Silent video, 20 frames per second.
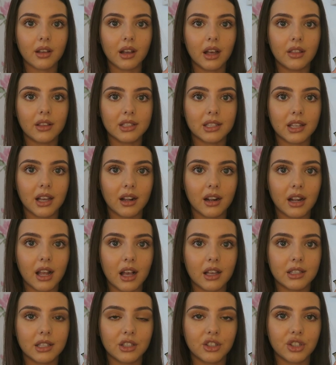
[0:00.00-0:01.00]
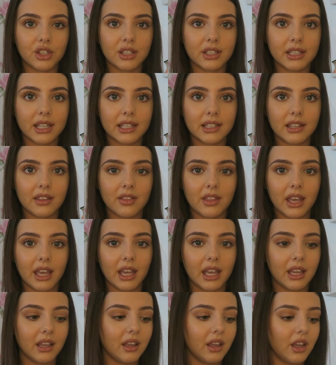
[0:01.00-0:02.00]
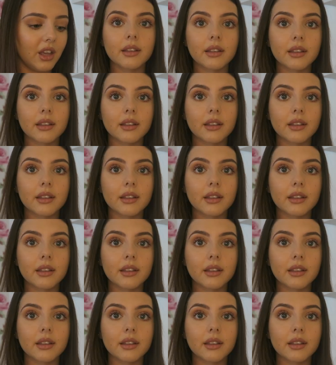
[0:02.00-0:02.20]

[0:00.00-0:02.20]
And the sunglasses just sit in there.